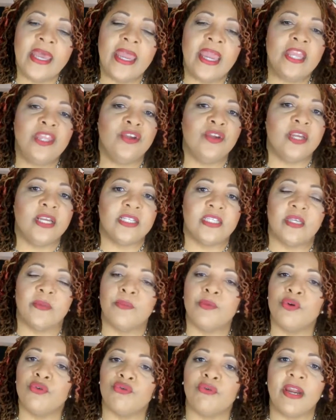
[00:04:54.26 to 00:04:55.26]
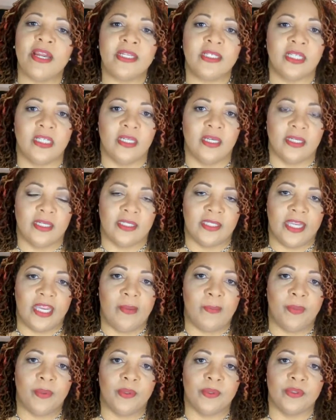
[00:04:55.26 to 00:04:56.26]
and you get some great deluxe
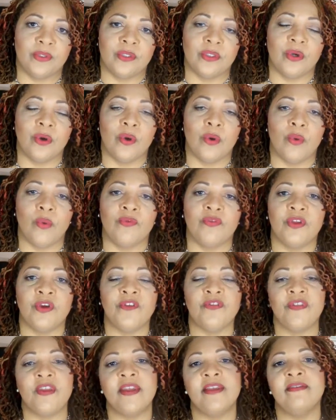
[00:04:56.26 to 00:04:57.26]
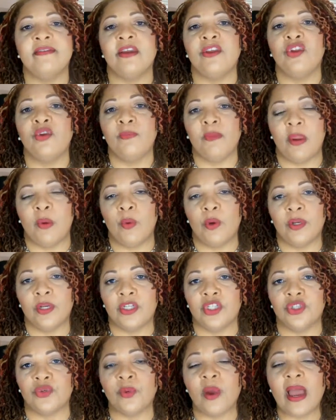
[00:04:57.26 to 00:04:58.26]
samples. So there are things that you may want to
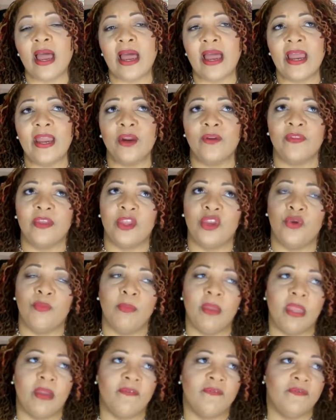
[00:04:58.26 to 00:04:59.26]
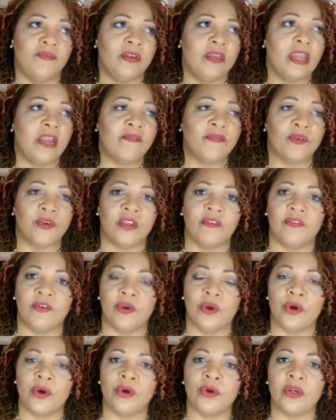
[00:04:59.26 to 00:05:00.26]
try or that you may have never even
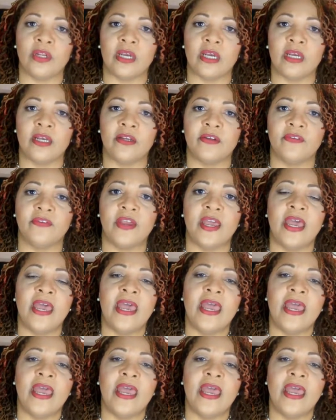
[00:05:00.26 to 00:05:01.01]
heard of.